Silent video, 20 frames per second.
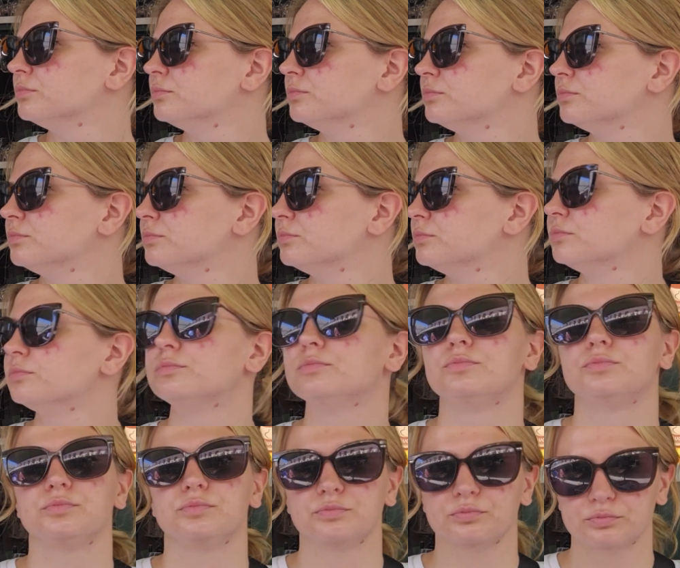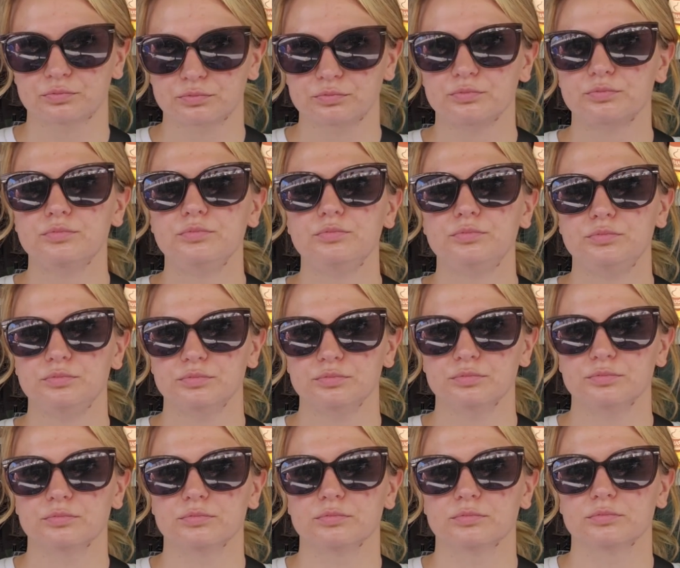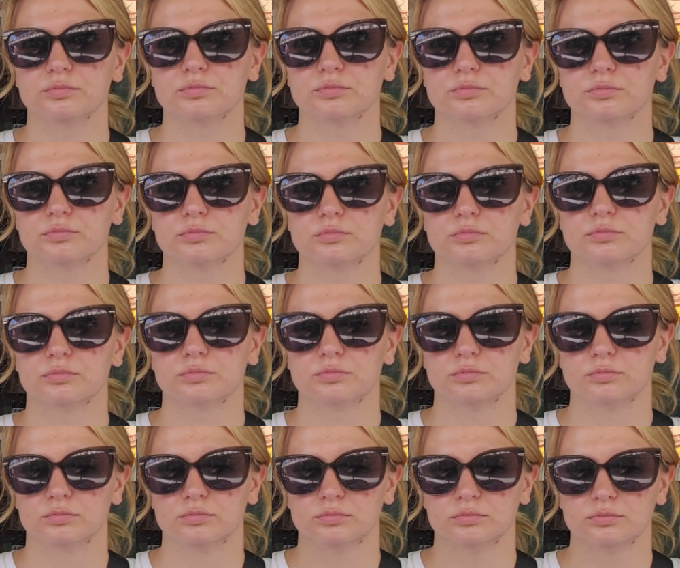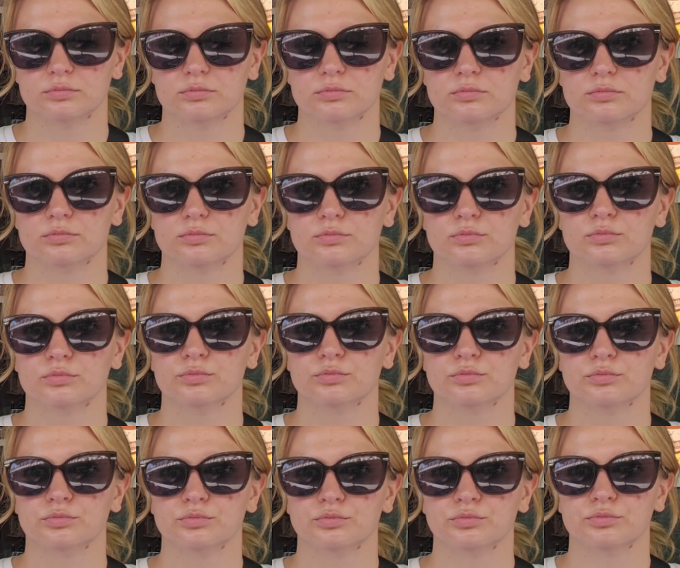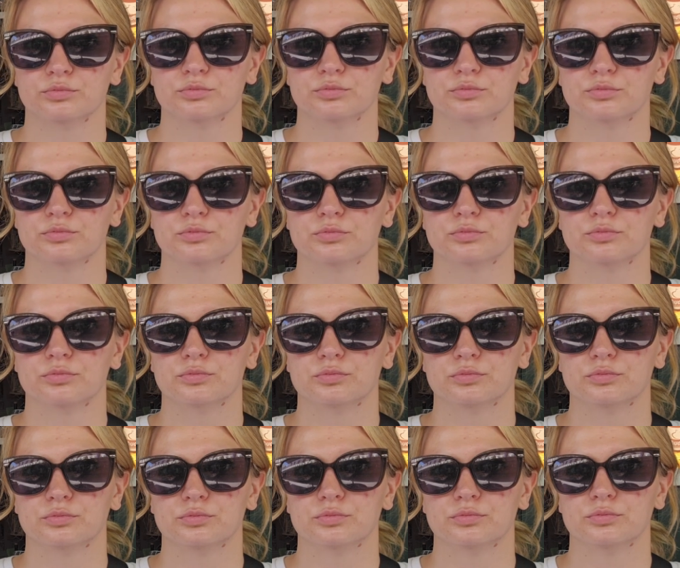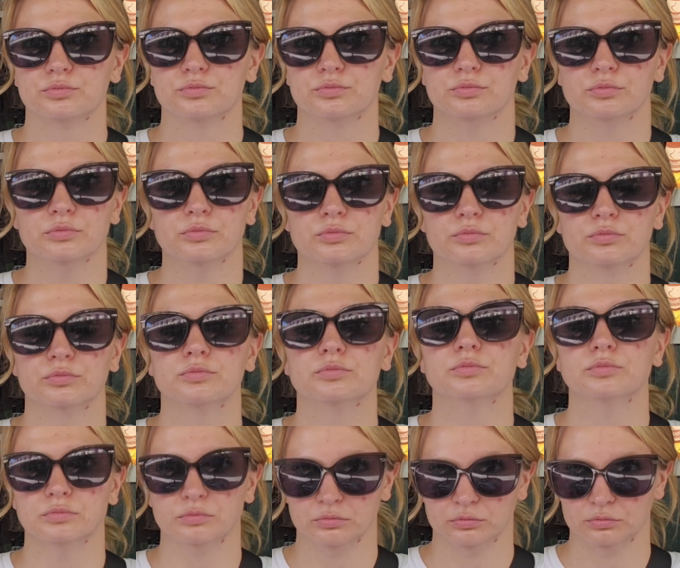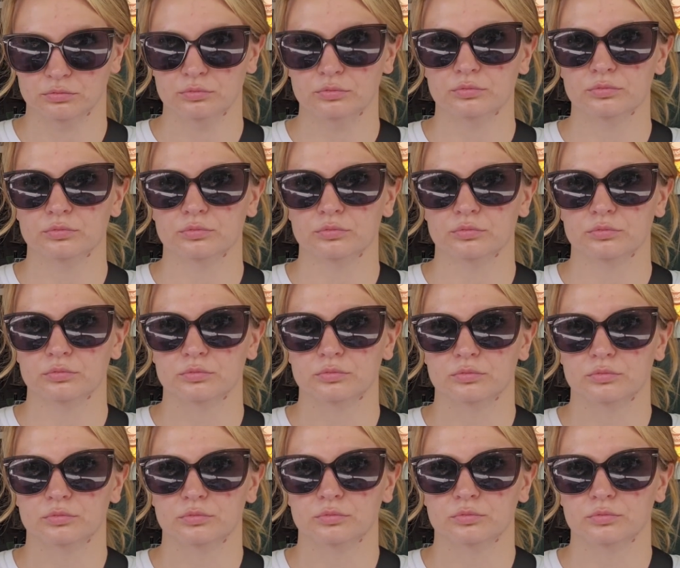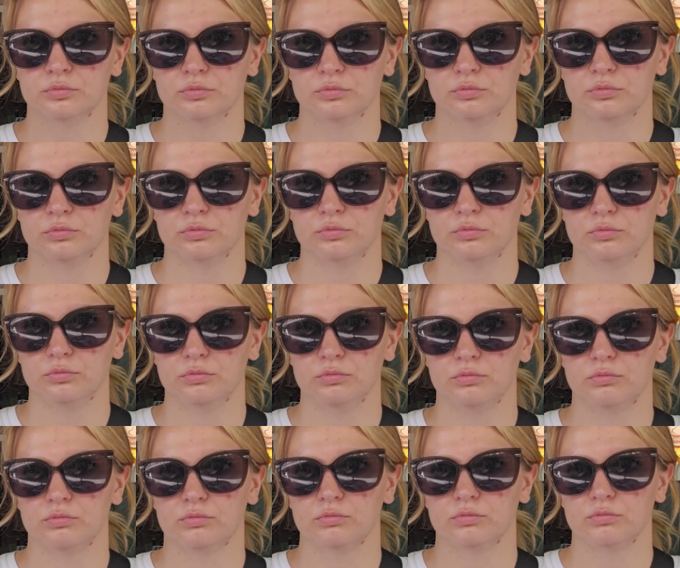(not speaking)